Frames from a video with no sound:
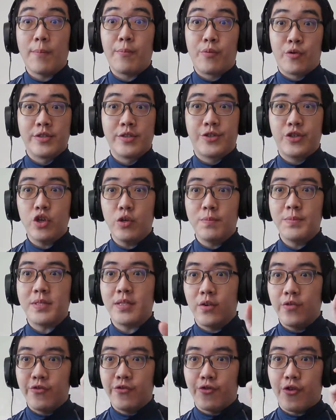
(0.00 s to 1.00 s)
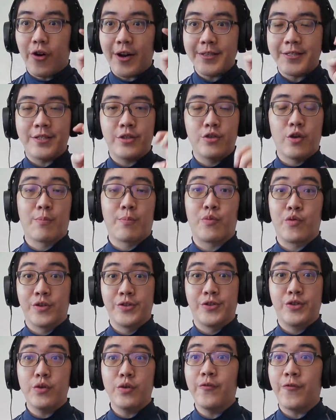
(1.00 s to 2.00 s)
presumed rights, your
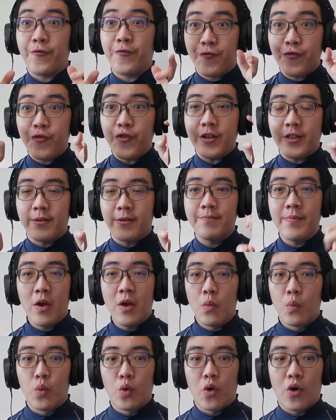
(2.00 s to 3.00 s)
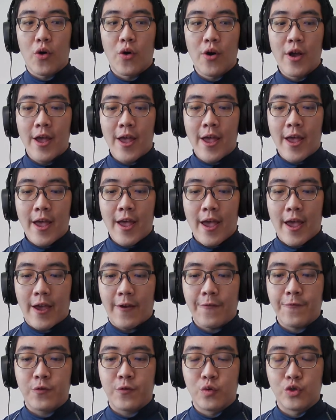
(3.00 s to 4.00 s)
presumed freedom will
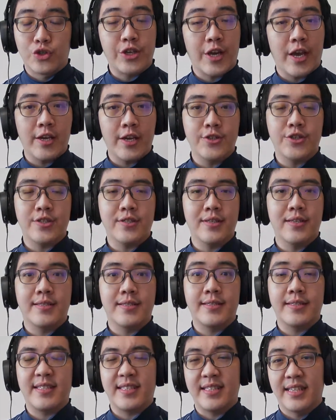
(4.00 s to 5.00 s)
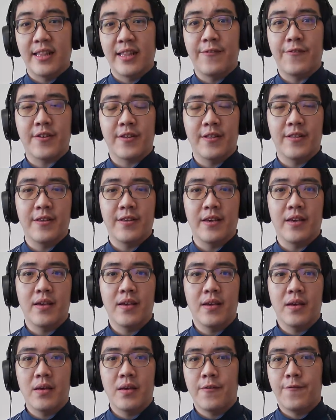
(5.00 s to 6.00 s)
have to change significantly
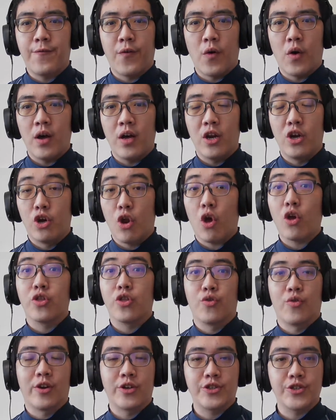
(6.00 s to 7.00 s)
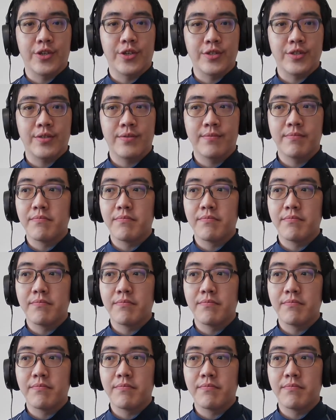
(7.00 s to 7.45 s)
for a long duration.